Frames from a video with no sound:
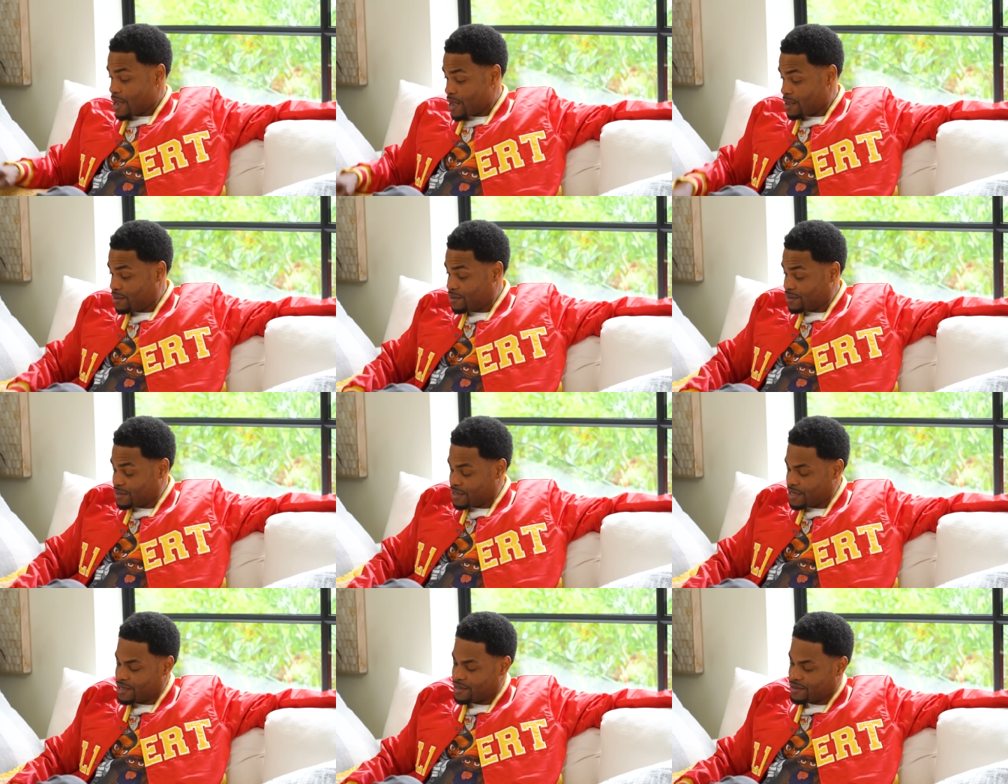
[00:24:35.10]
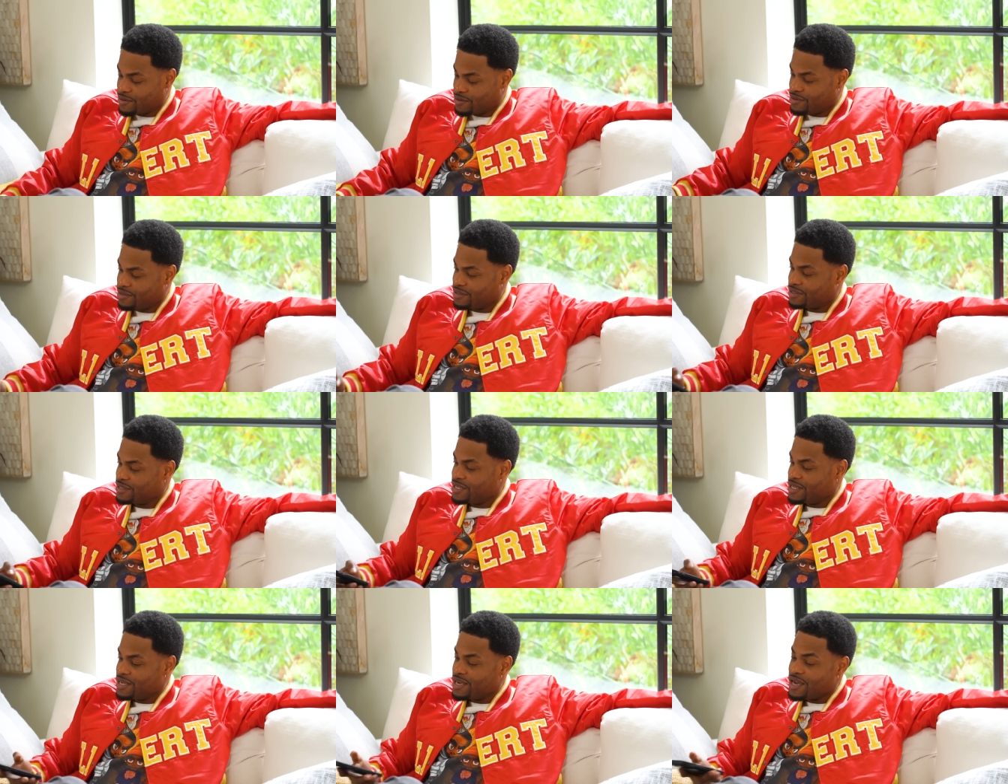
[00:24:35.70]
wow. Okay, yeah.
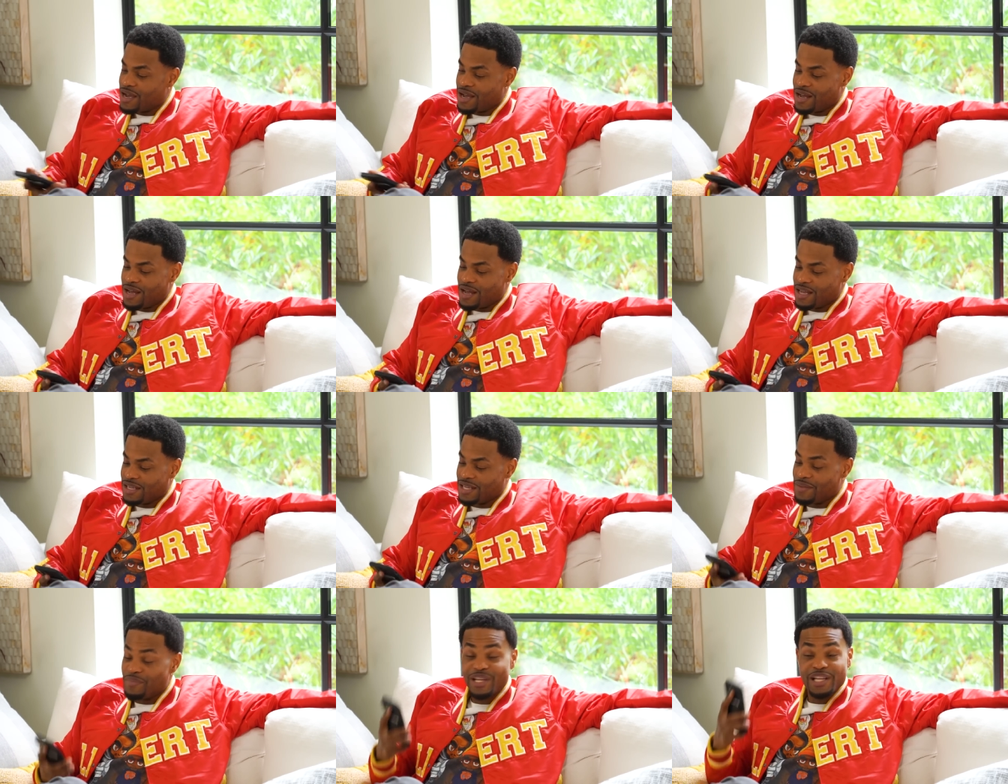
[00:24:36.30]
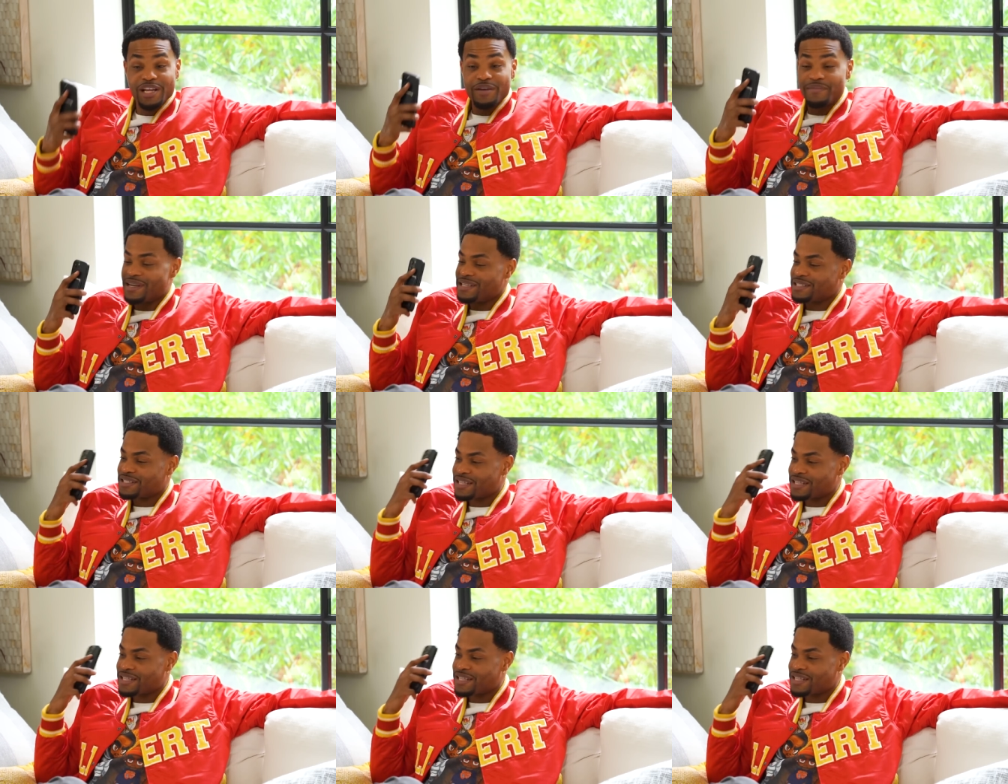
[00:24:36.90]
Cool. Yeah. Uh, let me clear just, my